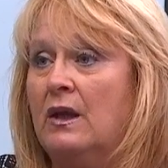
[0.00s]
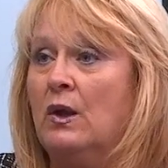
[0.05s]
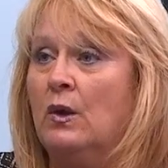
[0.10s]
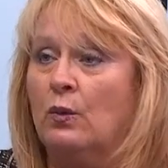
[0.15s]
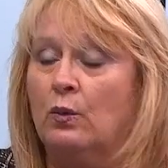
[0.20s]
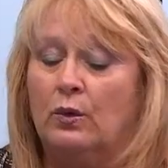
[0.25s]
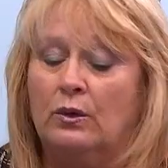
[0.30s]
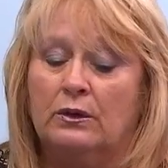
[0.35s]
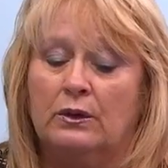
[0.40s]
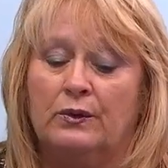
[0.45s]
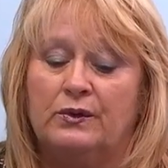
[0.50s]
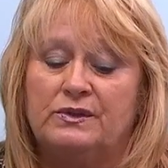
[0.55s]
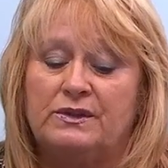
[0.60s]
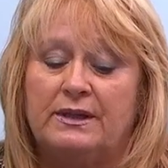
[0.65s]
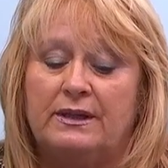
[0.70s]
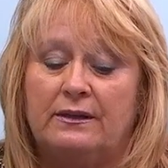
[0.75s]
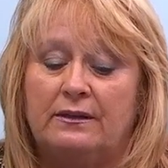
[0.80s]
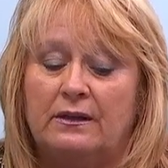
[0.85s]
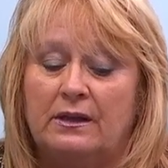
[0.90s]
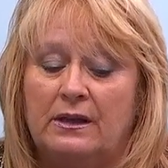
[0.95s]
Right. We're
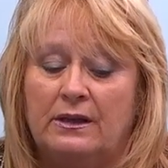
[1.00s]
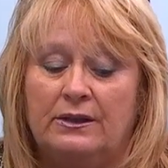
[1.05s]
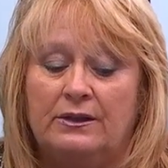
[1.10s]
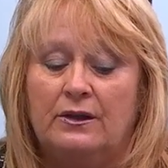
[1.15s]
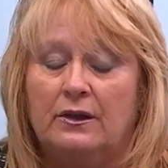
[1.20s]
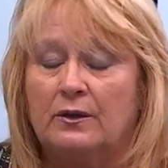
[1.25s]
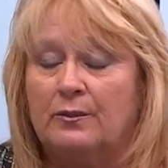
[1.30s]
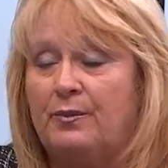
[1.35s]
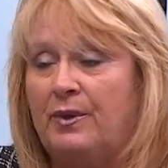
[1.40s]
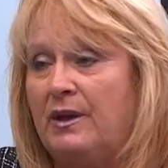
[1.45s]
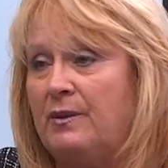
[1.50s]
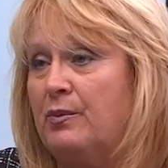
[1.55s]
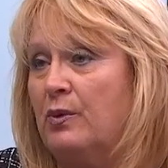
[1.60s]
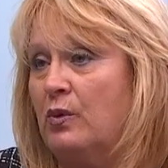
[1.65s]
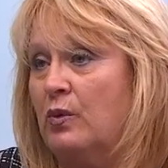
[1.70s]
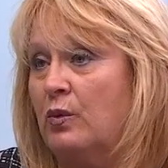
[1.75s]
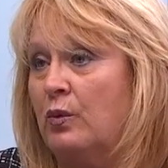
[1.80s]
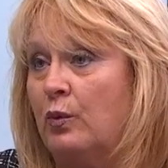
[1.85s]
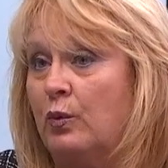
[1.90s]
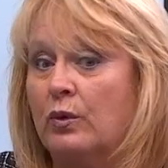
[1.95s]
losing young
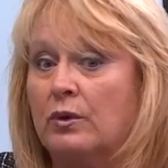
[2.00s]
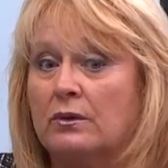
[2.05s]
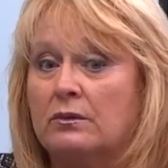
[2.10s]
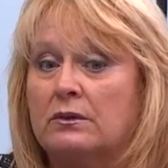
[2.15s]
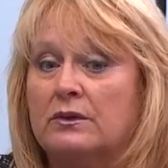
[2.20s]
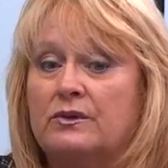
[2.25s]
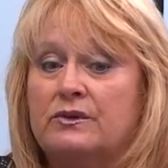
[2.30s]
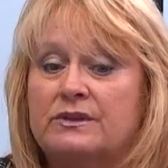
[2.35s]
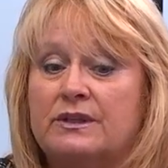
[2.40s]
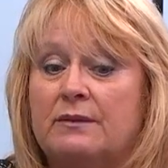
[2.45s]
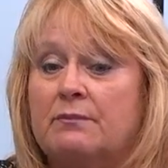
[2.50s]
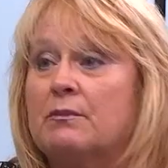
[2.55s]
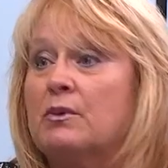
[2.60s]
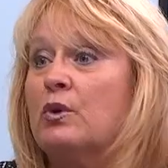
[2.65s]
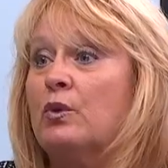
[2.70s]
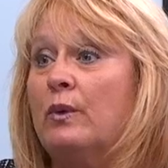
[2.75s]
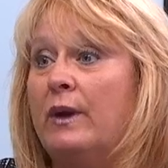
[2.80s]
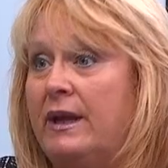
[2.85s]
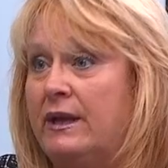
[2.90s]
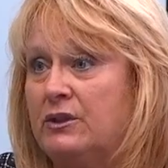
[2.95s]
people, we're losing
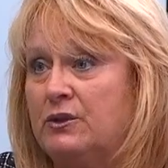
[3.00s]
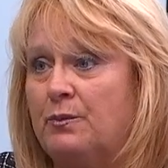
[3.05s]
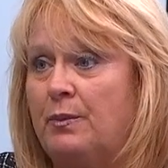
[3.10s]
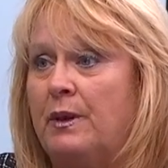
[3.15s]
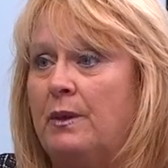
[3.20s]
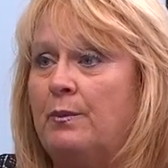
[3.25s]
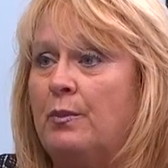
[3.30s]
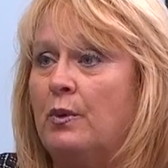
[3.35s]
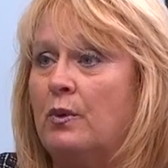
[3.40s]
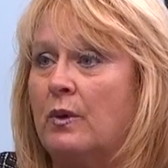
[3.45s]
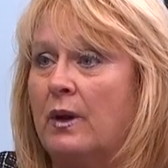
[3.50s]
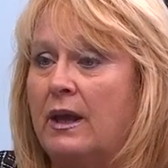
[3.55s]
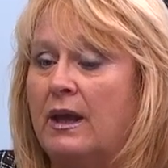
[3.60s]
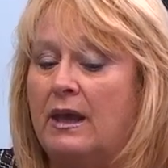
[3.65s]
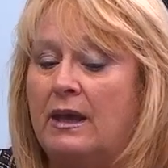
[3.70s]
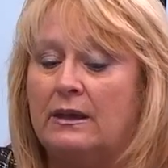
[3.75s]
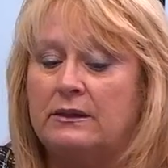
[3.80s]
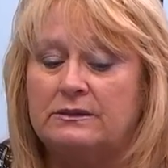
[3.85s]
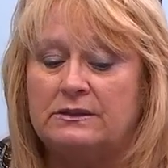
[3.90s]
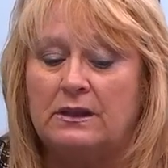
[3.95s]
middle-aged people,
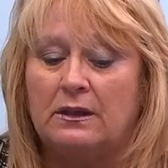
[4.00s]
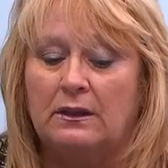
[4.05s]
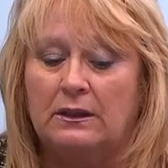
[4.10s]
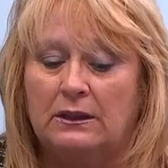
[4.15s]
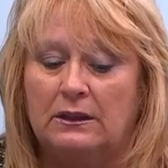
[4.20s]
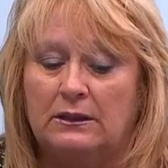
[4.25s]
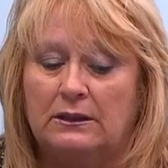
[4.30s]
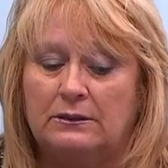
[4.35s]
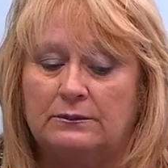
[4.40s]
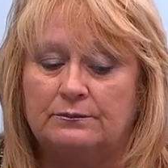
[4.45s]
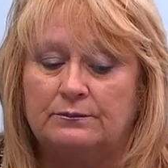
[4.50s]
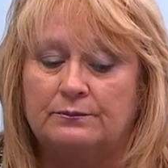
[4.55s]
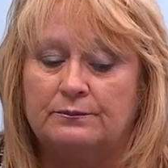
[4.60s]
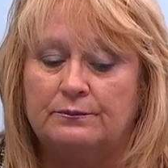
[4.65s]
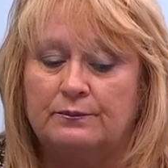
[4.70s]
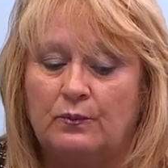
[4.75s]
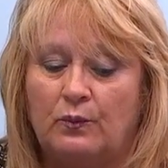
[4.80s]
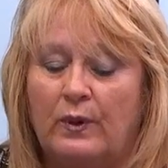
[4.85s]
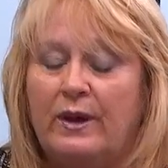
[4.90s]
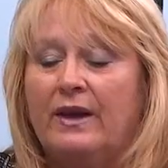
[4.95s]
and um,
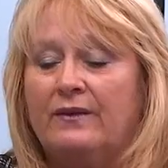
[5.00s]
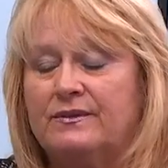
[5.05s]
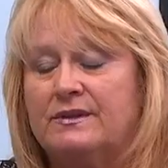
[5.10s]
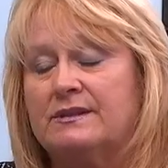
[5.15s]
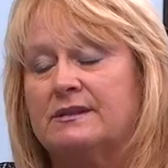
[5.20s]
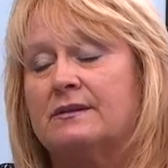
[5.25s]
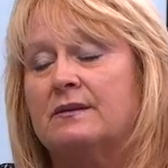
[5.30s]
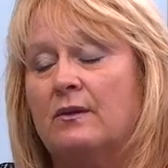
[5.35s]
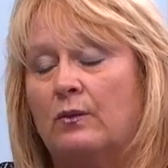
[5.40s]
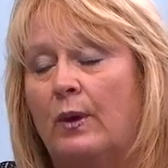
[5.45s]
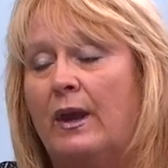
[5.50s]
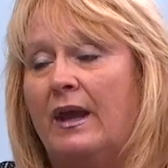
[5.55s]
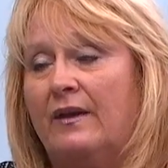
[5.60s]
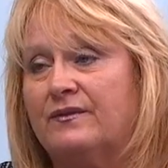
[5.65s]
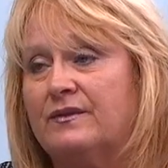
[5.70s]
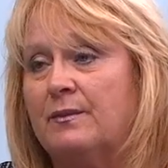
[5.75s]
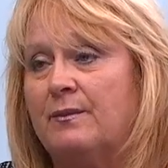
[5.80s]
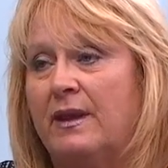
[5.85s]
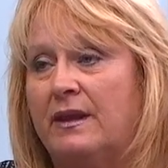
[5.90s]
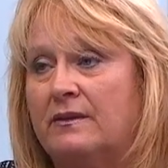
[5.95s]
we, have to, we
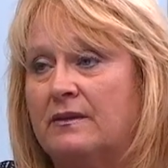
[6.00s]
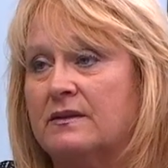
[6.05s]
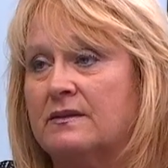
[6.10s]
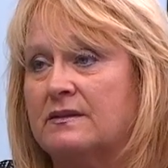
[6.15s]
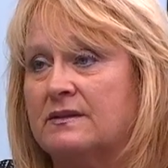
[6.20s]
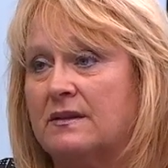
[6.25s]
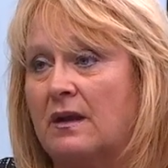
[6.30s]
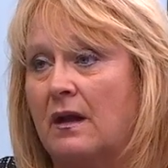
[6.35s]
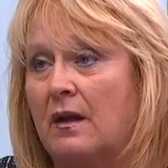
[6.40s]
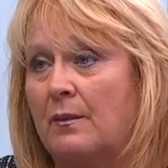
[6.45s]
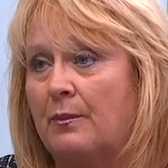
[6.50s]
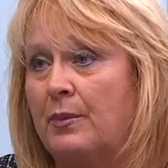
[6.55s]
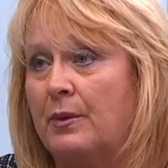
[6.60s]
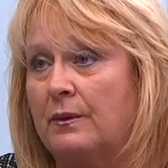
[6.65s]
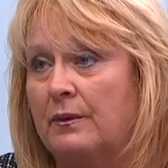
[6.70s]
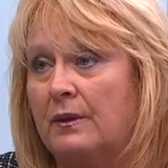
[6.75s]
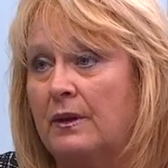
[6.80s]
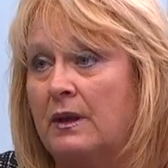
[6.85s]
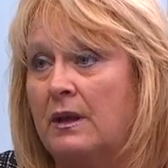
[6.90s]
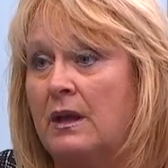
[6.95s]
have to make this stop.
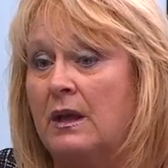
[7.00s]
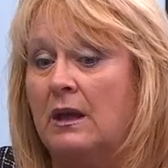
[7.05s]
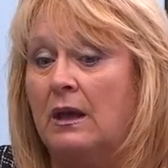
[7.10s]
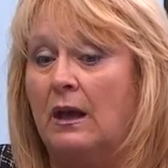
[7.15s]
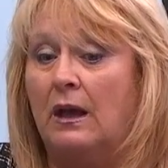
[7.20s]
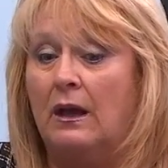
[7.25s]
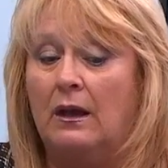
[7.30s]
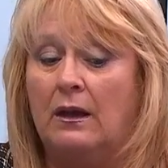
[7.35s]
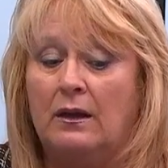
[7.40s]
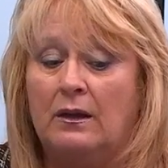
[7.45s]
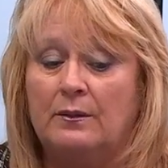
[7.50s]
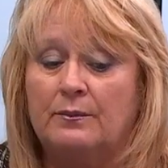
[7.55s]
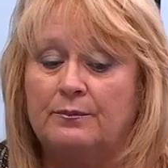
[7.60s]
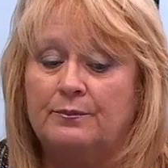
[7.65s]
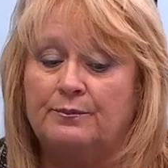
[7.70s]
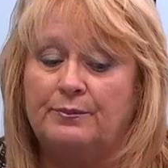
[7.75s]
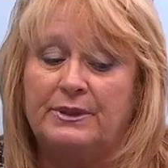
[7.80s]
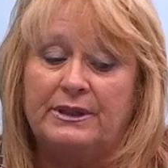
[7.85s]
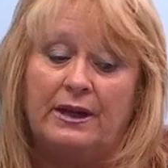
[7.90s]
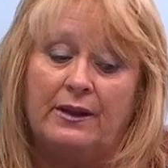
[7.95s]

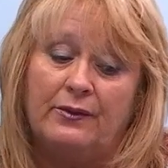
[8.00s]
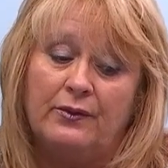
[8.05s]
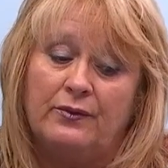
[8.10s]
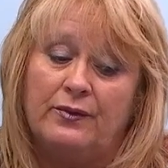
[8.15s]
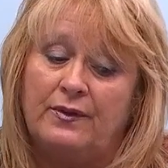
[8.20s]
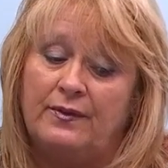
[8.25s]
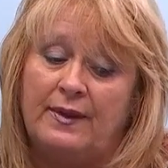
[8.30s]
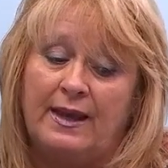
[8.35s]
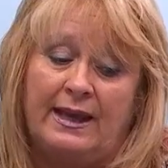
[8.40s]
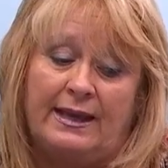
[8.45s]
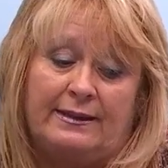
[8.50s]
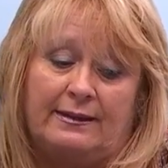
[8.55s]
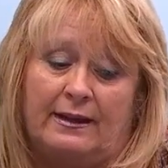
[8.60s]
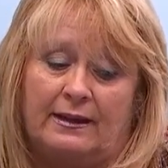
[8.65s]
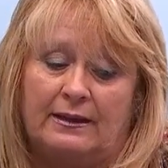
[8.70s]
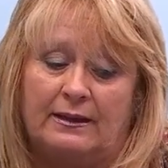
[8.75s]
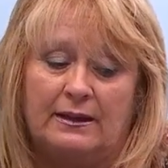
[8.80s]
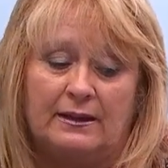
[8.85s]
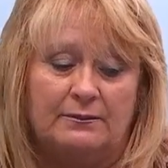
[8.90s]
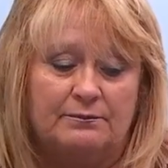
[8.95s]
Um, but other than that,
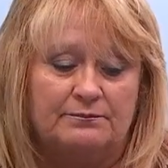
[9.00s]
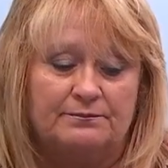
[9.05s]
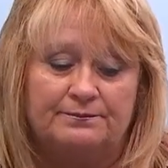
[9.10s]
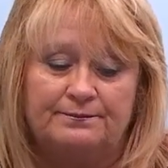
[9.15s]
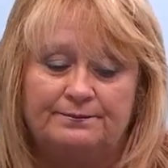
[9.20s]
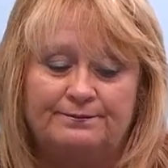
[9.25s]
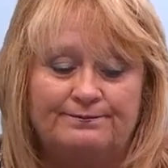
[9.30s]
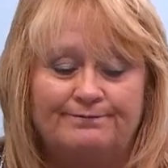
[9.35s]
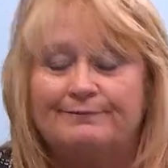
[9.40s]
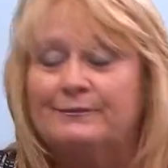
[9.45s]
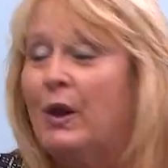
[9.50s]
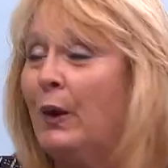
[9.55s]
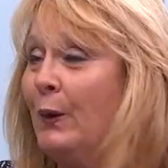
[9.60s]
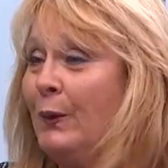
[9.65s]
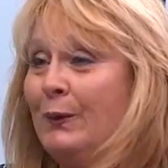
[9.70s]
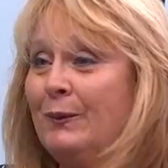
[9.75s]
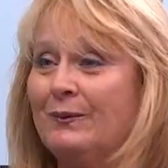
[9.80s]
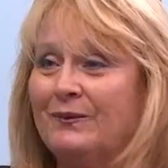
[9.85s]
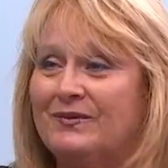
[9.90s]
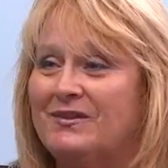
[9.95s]
um,
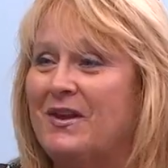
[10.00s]
no.